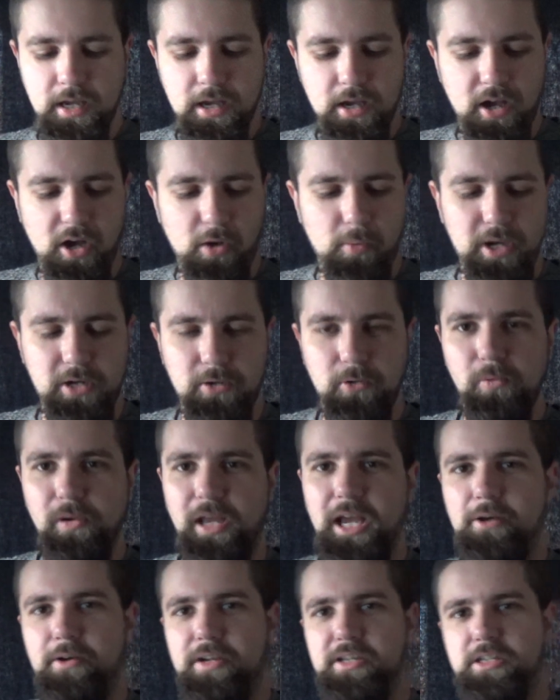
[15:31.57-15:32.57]
I went all
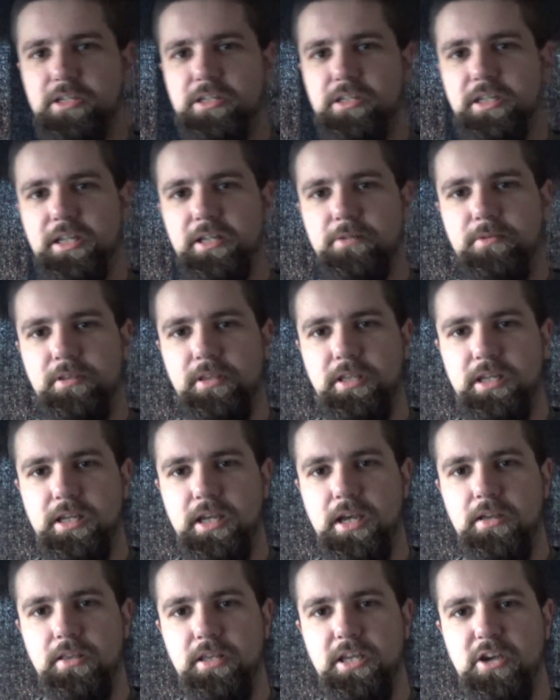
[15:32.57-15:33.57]
out, as you see, with the
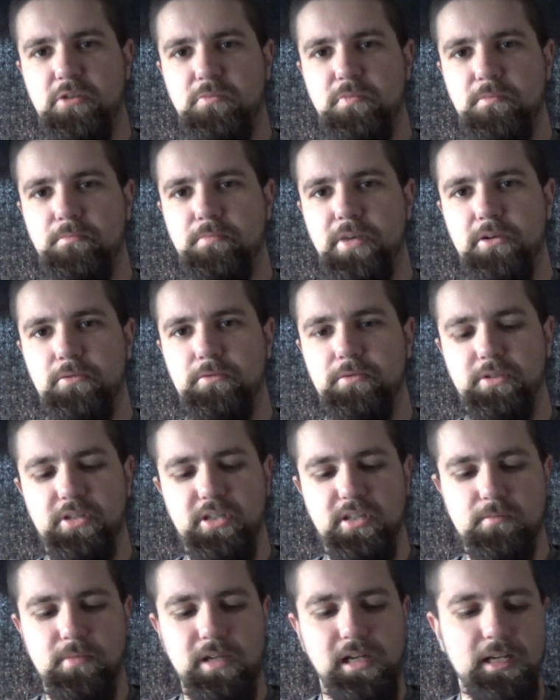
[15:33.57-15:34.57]
open bolt
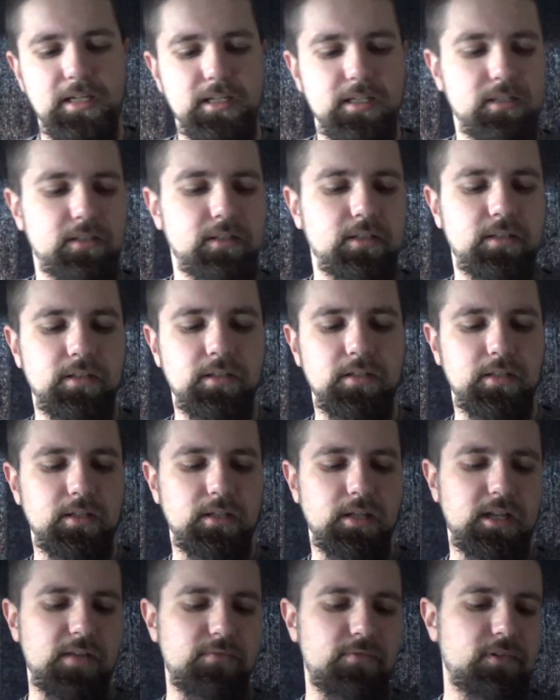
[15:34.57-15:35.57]
simulated
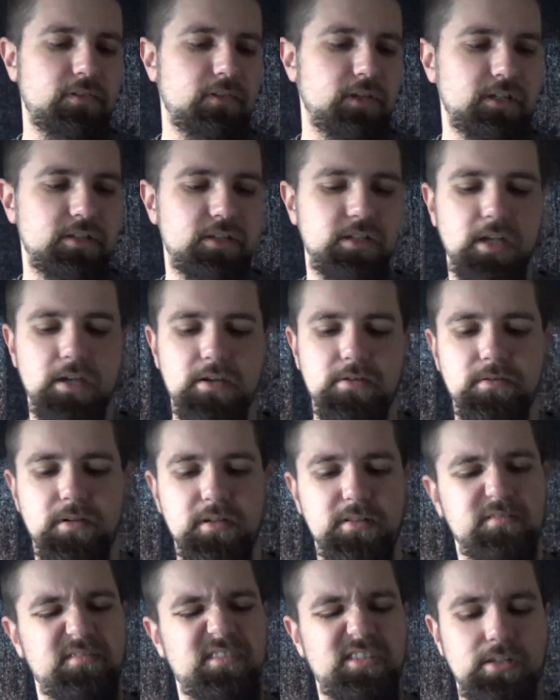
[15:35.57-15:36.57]
and everything, so
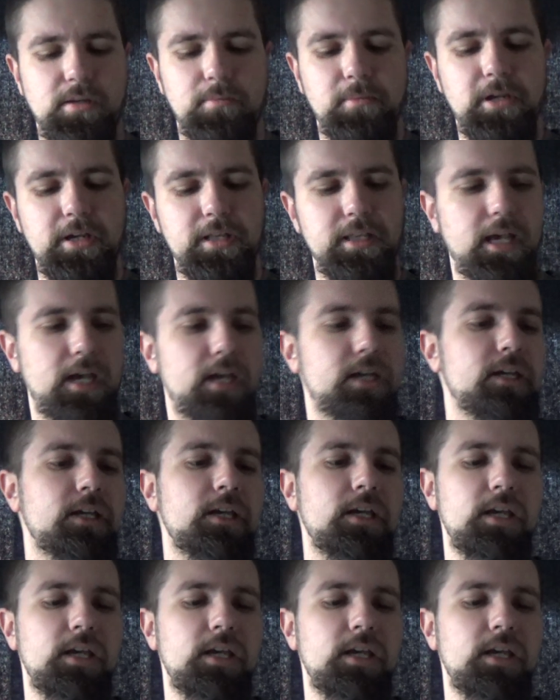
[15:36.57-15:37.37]
because I'm like that.